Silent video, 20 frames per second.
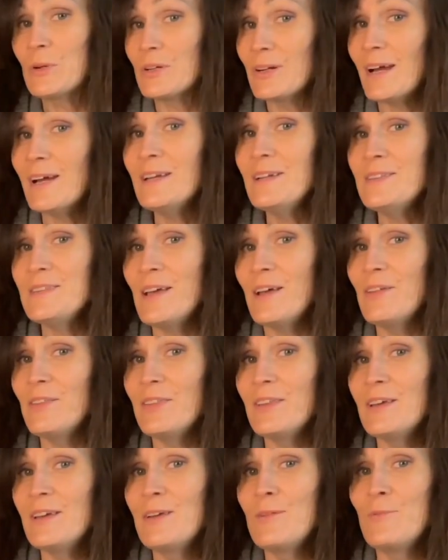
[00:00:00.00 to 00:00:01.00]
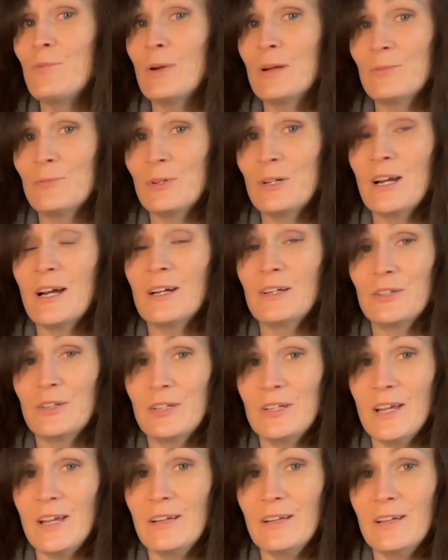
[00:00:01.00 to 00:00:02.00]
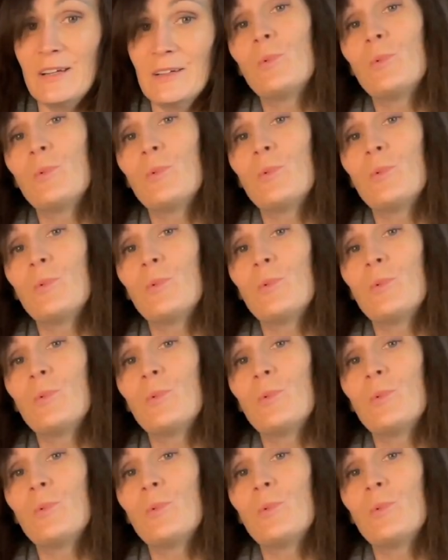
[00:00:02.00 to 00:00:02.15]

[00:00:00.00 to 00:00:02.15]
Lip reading: not as healthy when we're not creating.